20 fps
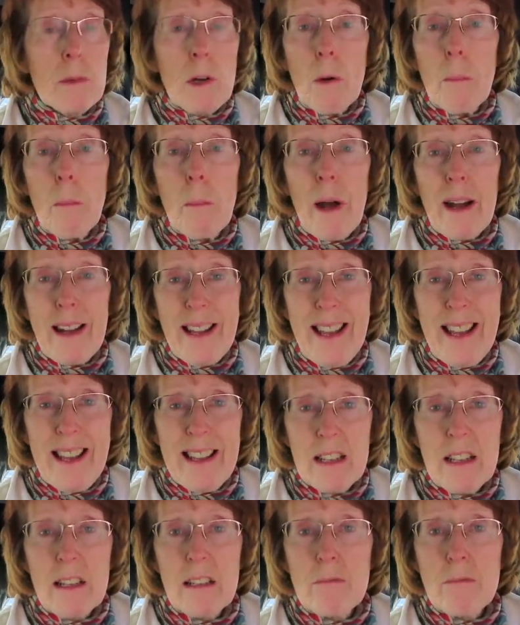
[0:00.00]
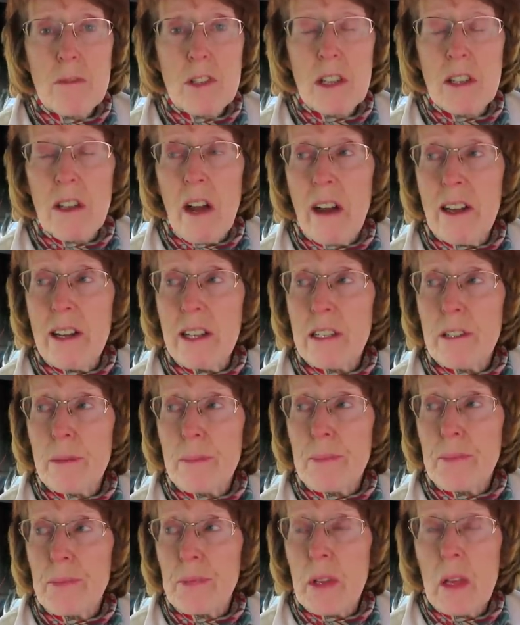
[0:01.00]
come back here tonight.
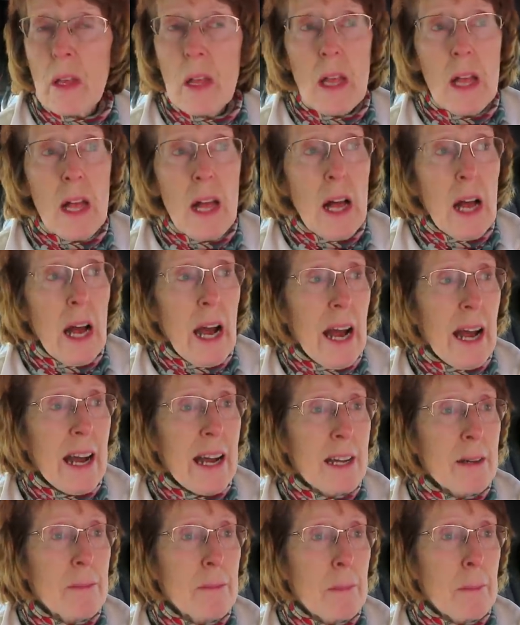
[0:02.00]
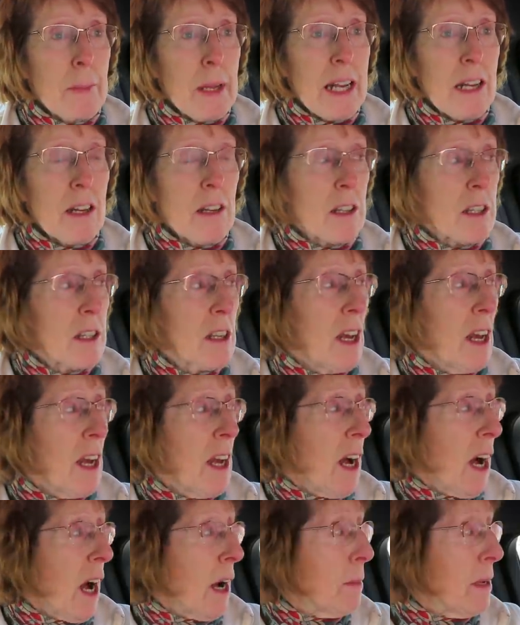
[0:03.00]
Because,
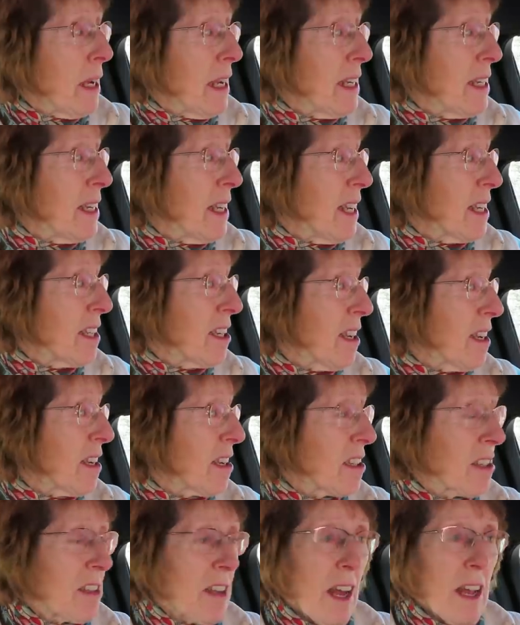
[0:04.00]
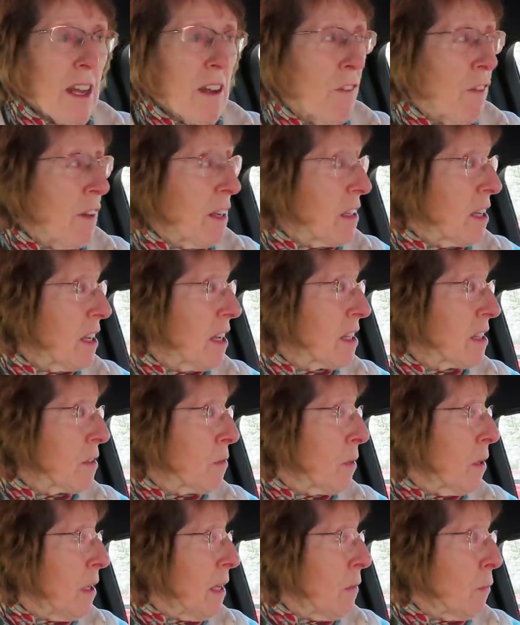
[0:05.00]
I mean, it is safe, it
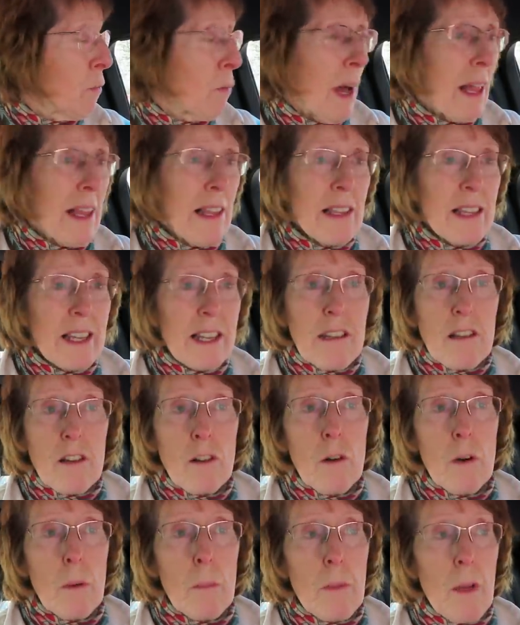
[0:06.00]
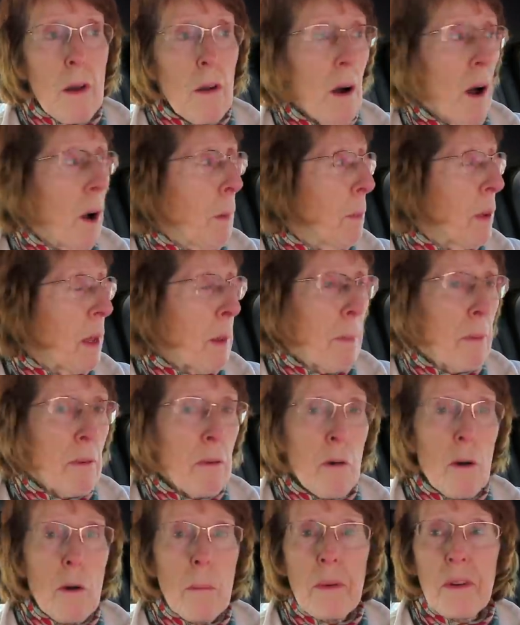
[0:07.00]
is well lit up, there are
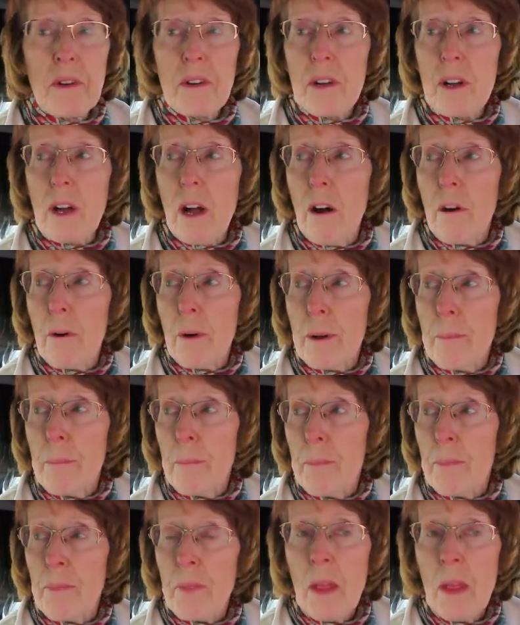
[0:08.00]
people coming and going,